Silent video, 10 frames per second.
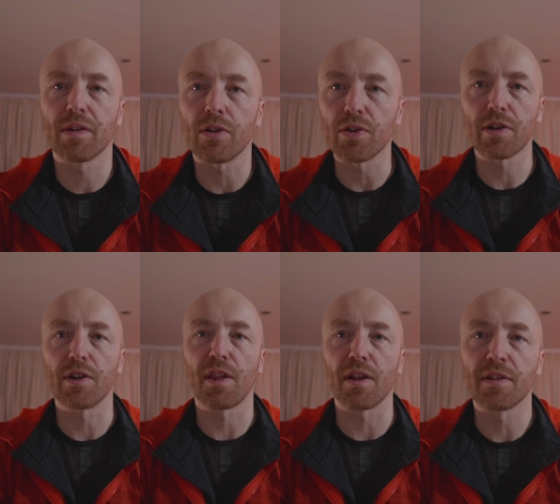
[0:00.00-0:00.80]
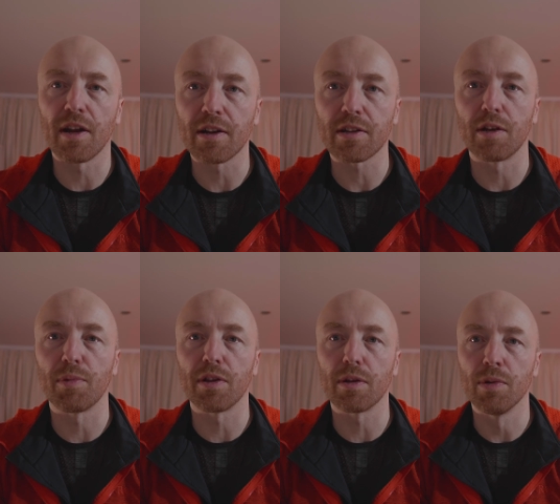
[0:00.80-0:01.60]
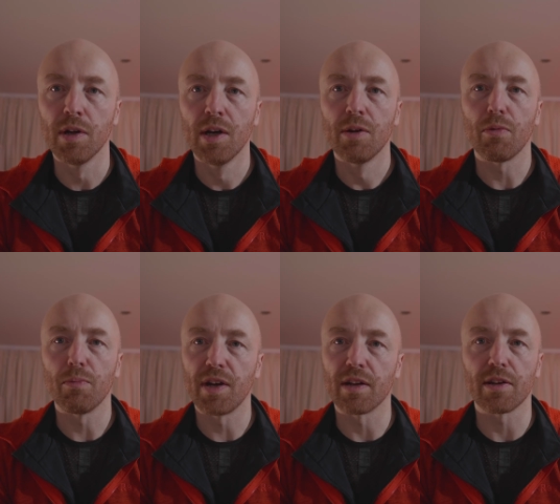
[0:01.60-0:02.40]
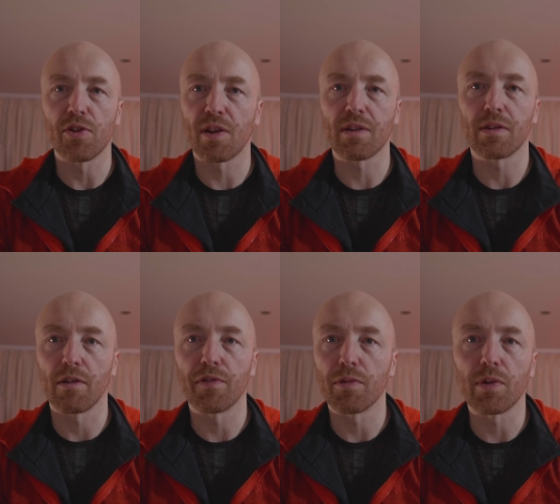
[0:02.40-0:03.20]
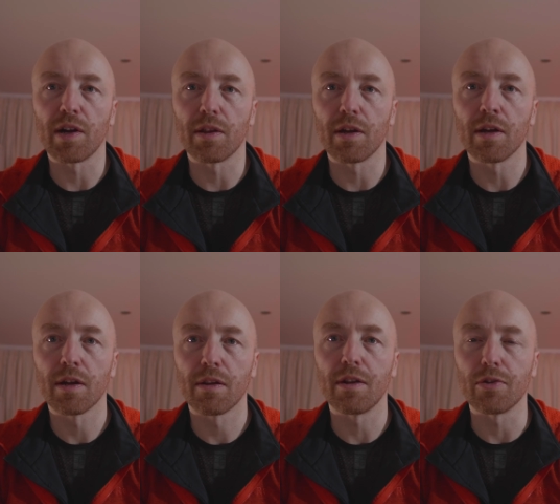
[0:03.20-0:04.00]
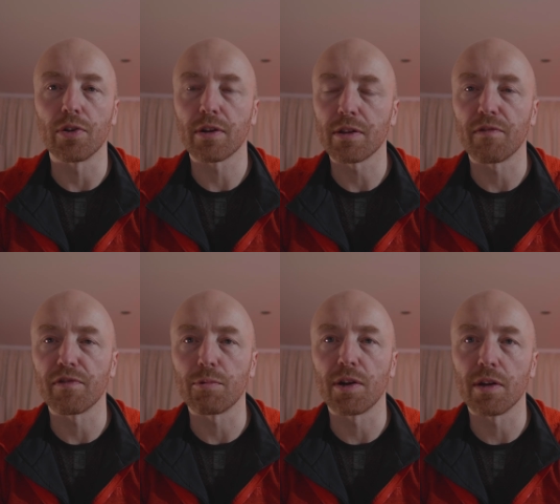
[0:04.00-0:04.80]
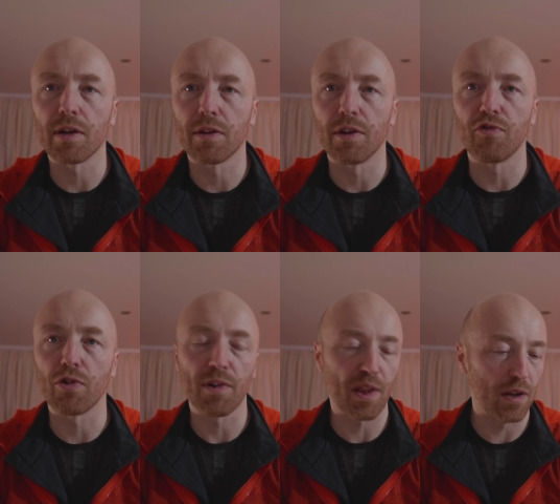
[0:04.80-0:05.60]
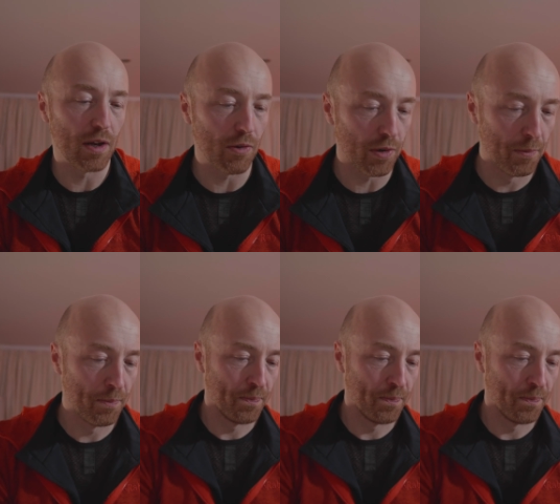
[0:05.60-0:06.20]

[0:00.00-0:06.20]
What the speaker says: a lot I could say technically about them, but mainly just love the way they look, love the way they draw a scene out.